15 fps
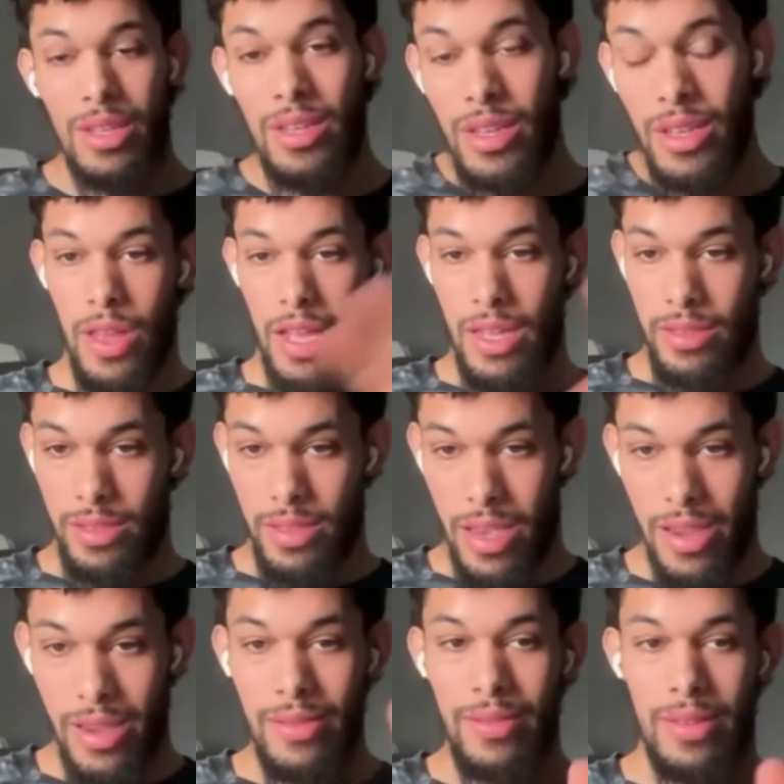All that
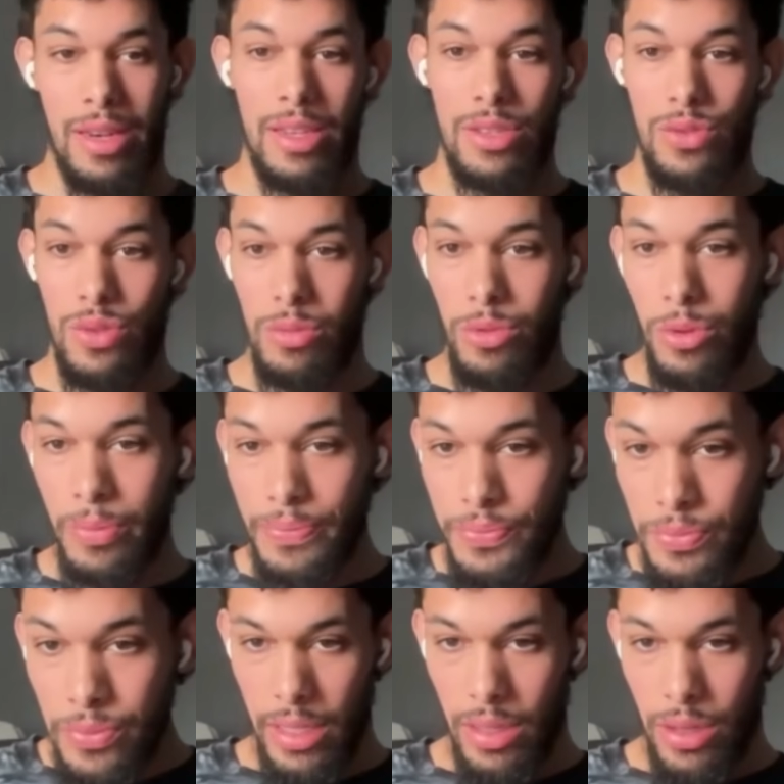say, it is normal.
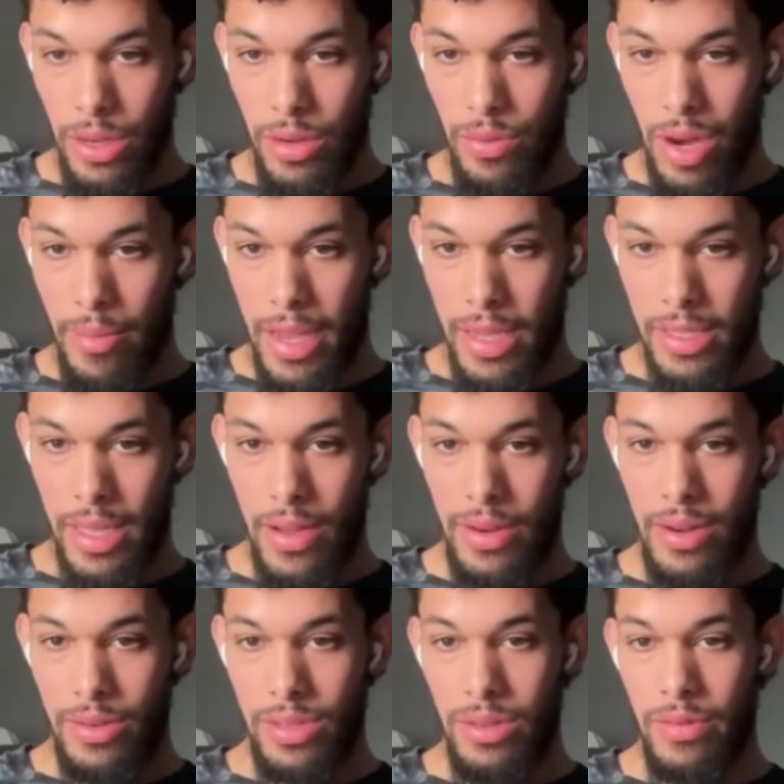I deloaded where I maxed out
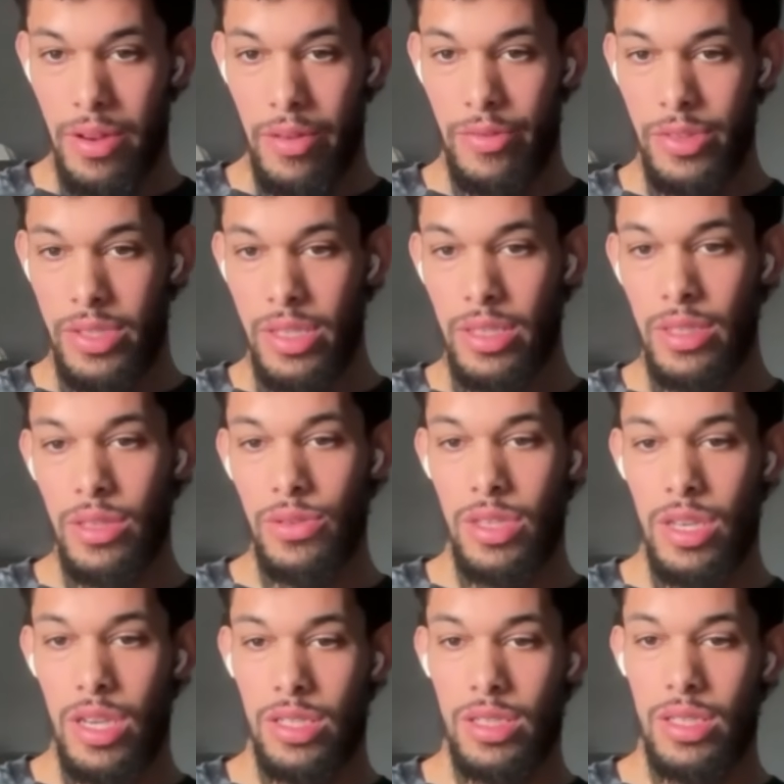and I was still very fatigued in
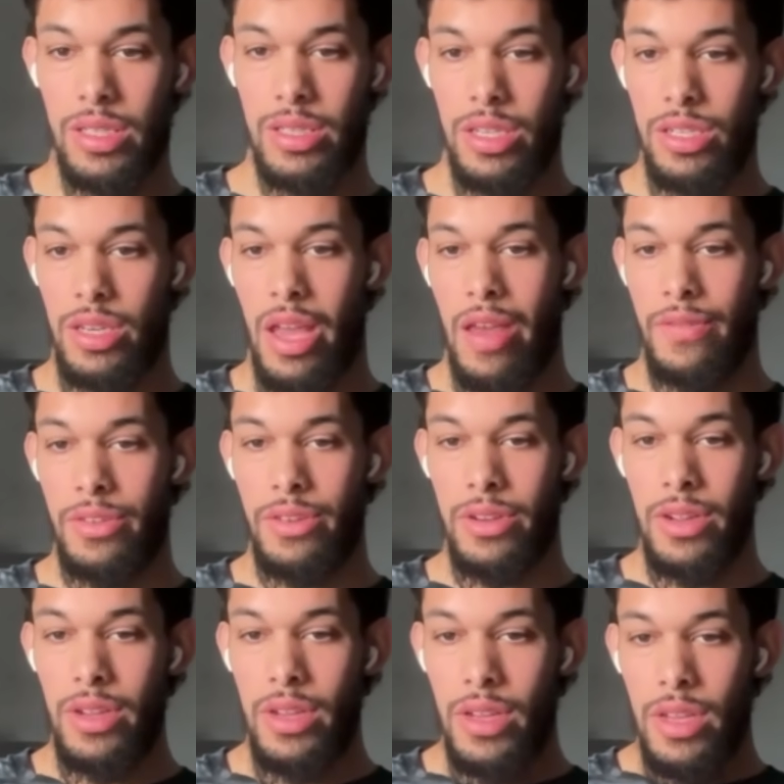those sessions and the session
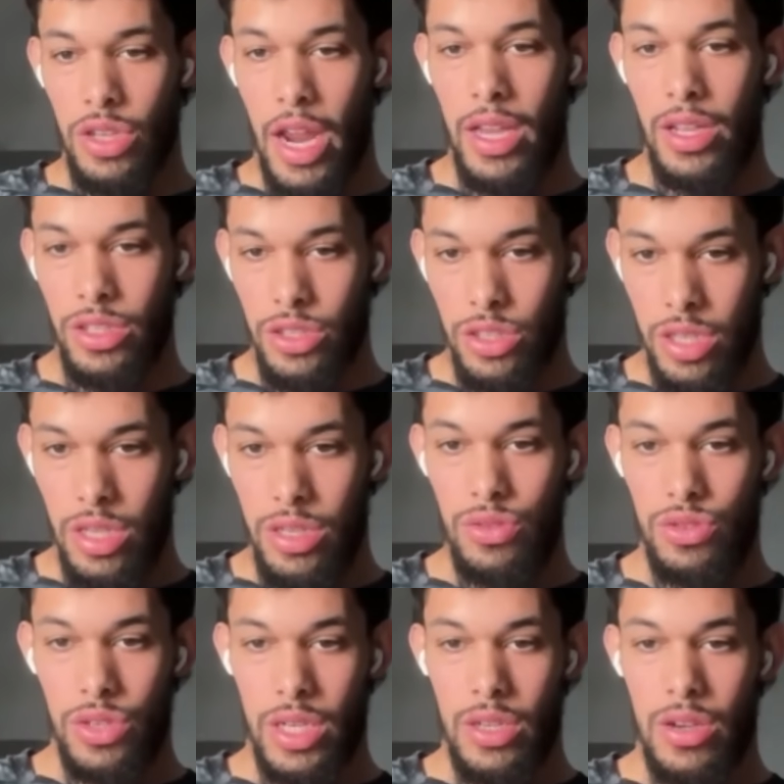after. Should I
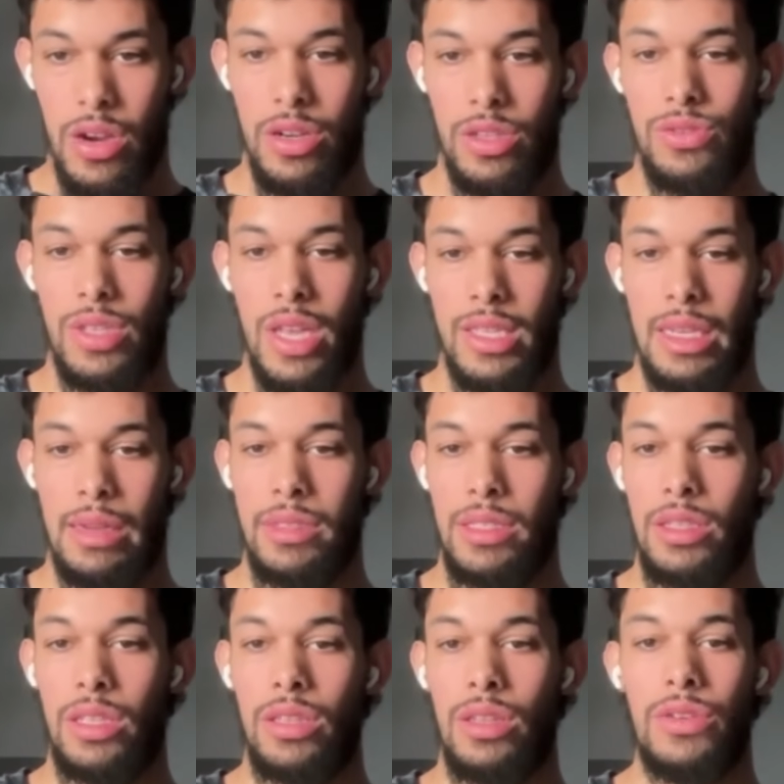continue training hard and use that time as
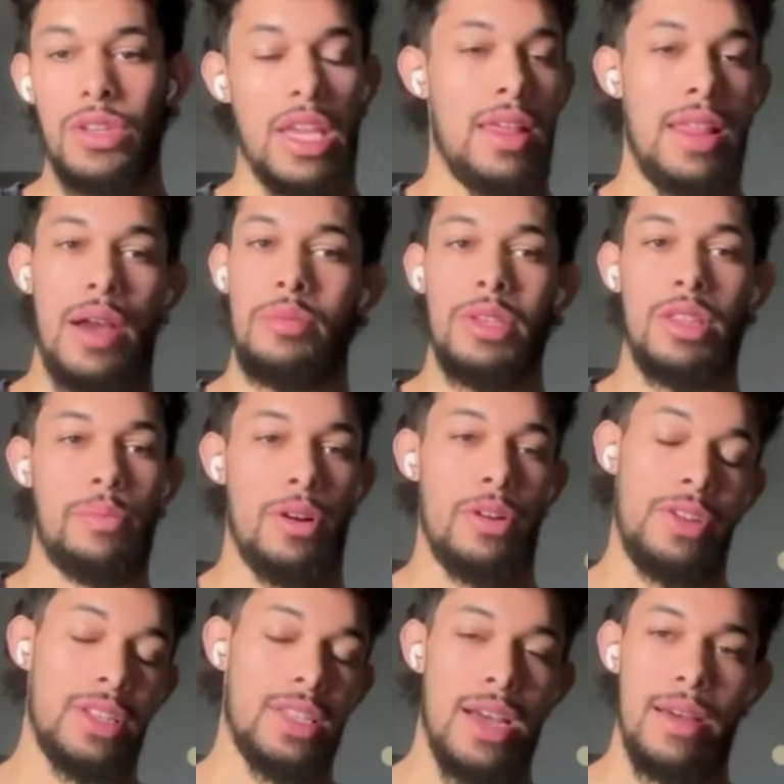a deload? Yeah, that would be the
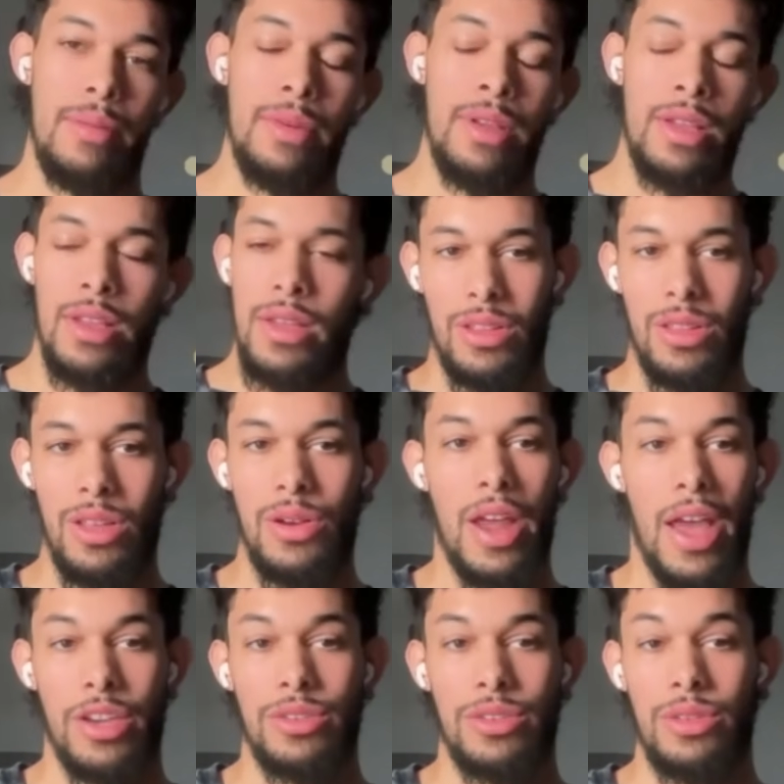perfect time to unload
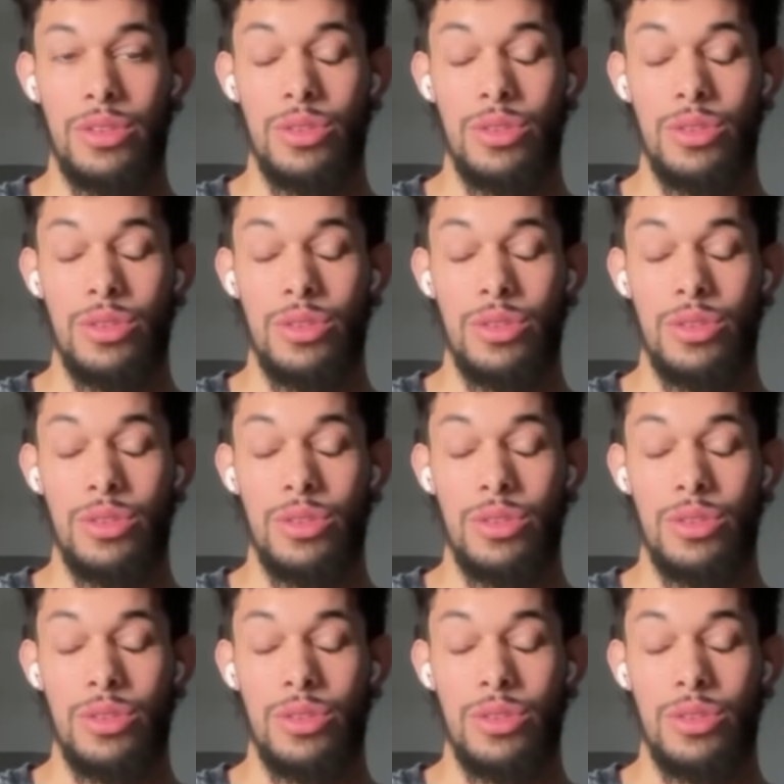actually.